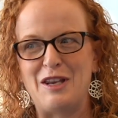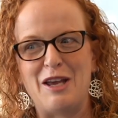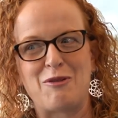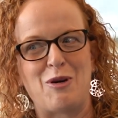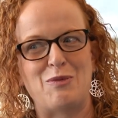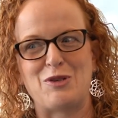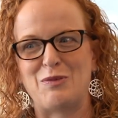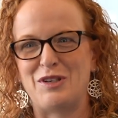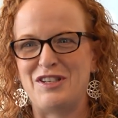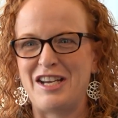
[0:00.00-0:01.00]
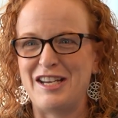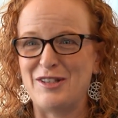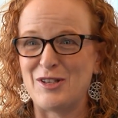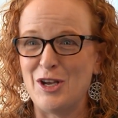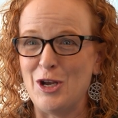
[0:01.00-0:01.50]
the ninth chromosome
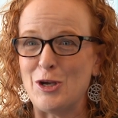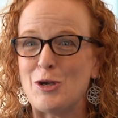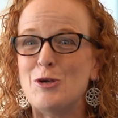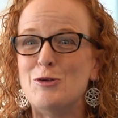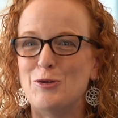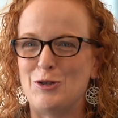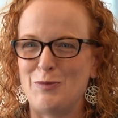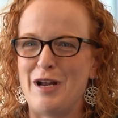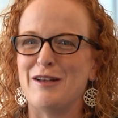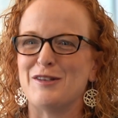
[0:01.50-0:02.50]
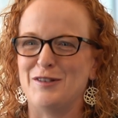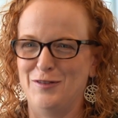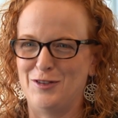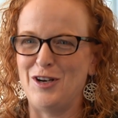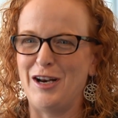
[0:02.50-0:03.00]
contains huge amounts
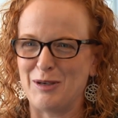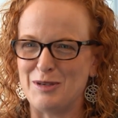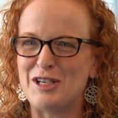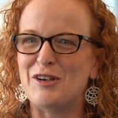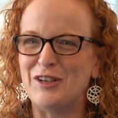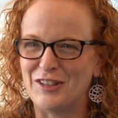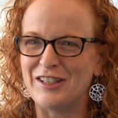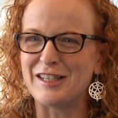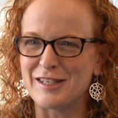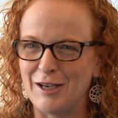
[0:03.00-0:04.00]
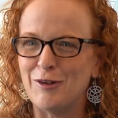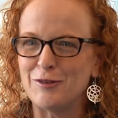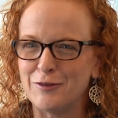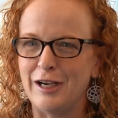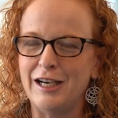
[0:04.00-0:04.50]
of genetic material
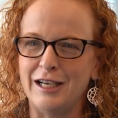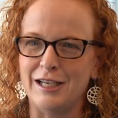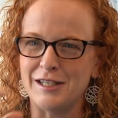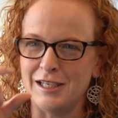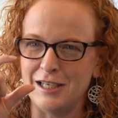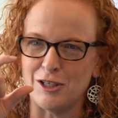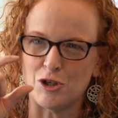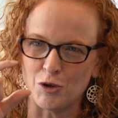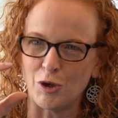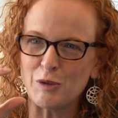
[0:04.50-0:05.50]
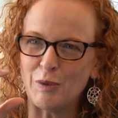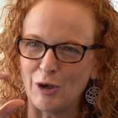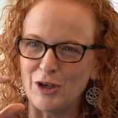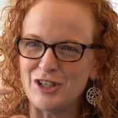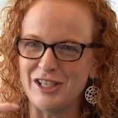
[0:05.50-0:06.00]
itself, right? It has a, a short
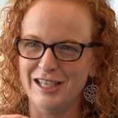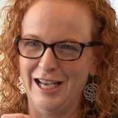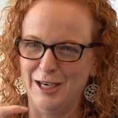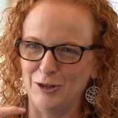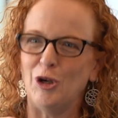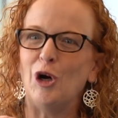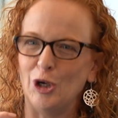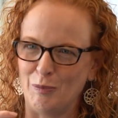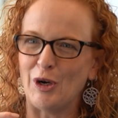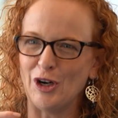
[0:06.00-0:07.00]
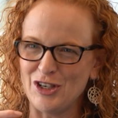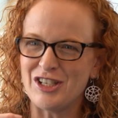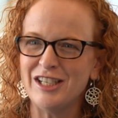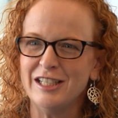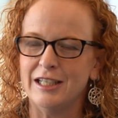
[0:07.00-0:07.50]
part and a long
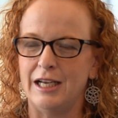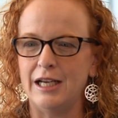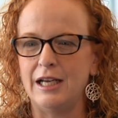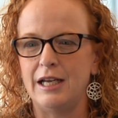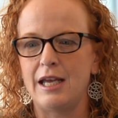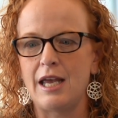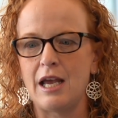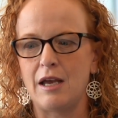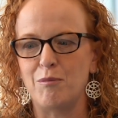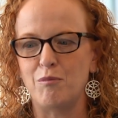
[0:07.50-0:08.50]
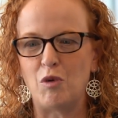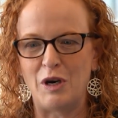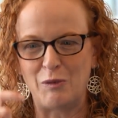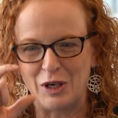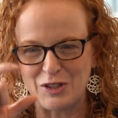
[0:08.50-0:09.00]
part. Uh, um,
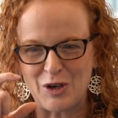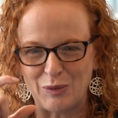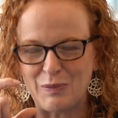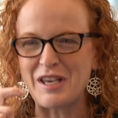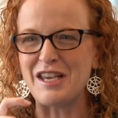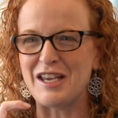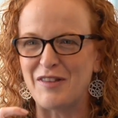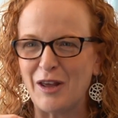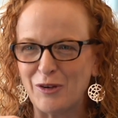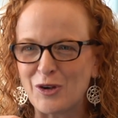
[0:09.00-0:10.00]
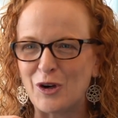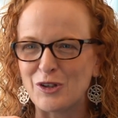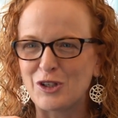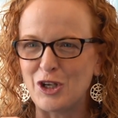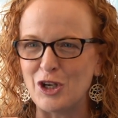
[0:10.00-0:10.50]
one, one's called P and the other
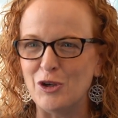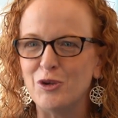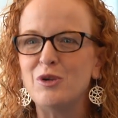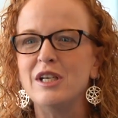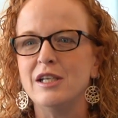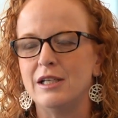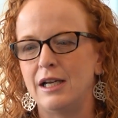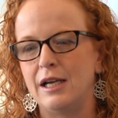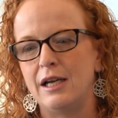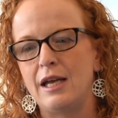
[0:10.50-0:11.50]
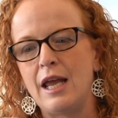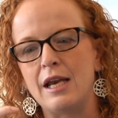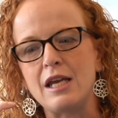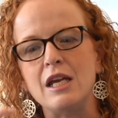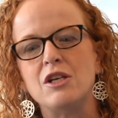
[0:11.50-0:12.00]
called Q. Uh,
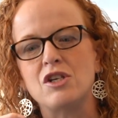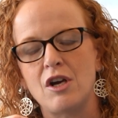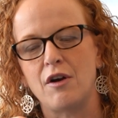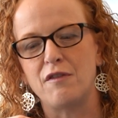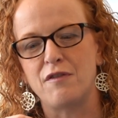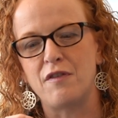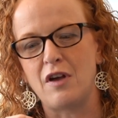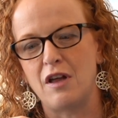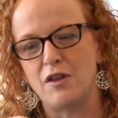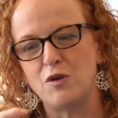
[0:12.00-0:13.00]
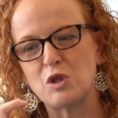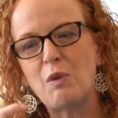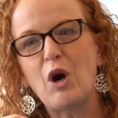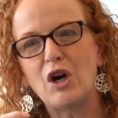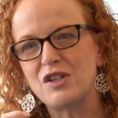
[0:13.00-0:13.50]
and each of uh, those
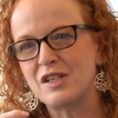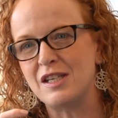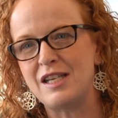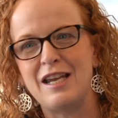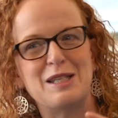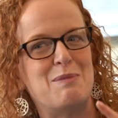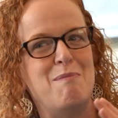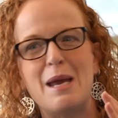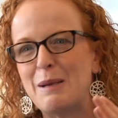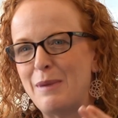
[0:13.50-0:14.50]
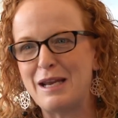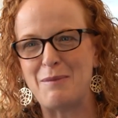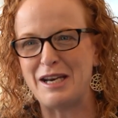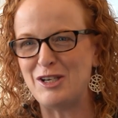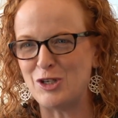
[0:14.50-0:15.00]
parts contains many, many,
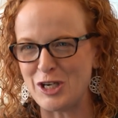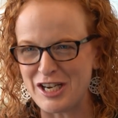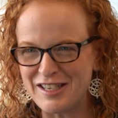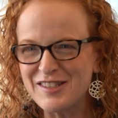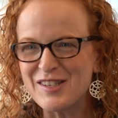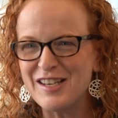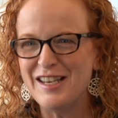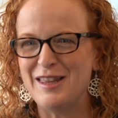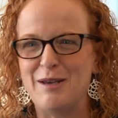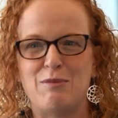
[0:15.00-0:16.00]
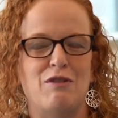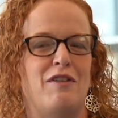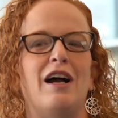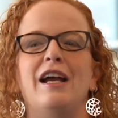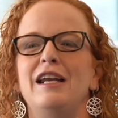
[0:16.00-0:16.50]
many genes that
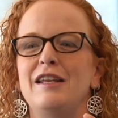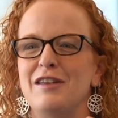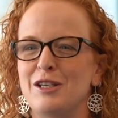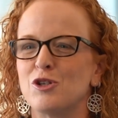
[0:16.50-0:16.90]
provide the